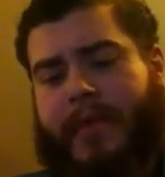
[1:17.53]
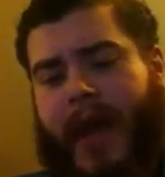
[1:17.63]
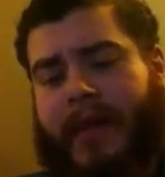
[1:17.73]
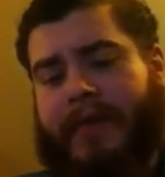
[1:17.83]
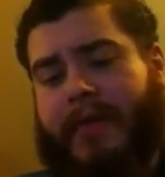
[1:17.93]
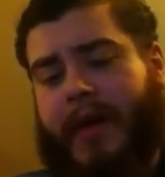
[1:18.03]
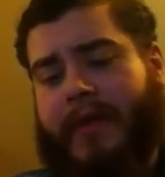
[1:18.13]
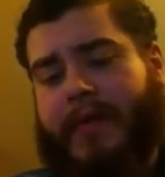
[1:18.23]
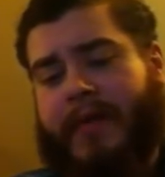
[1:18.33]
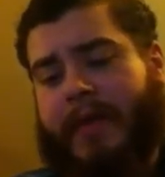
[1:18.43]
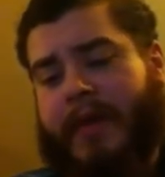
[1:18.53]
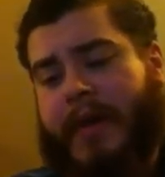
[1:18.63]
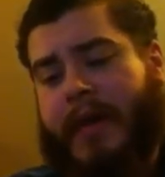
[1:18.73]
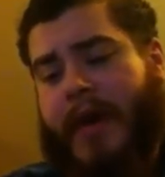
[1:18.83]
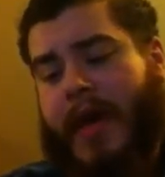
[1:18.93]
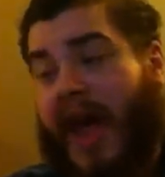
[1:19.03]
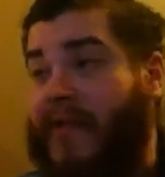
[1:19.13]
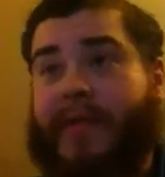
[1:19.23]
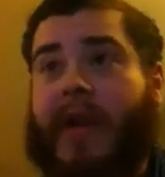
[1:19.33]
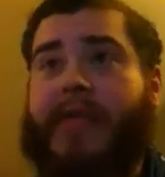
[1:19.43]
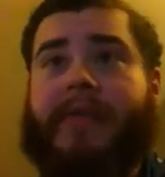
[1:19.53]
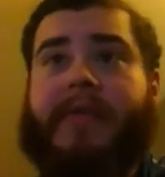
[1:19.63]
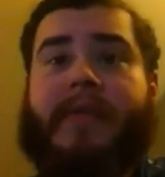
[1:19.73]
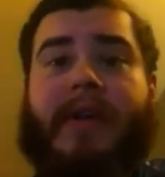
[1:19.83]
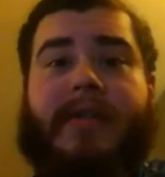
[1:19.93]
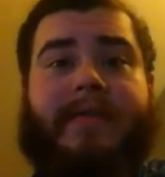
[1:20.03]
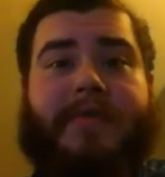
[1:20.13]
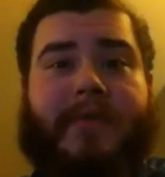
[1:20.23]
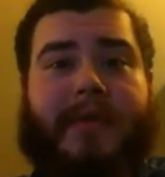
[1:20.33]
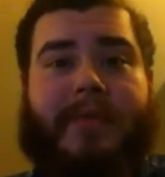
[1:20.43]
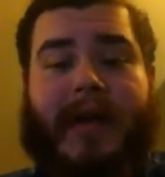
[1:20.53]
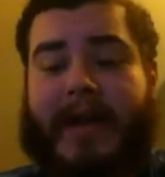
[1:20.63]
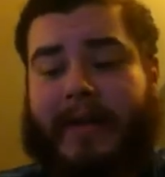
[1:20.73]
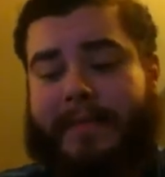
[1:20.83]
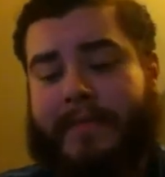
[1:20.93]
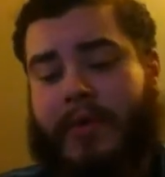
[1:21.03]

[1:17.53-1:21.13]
as does every other individual on the planet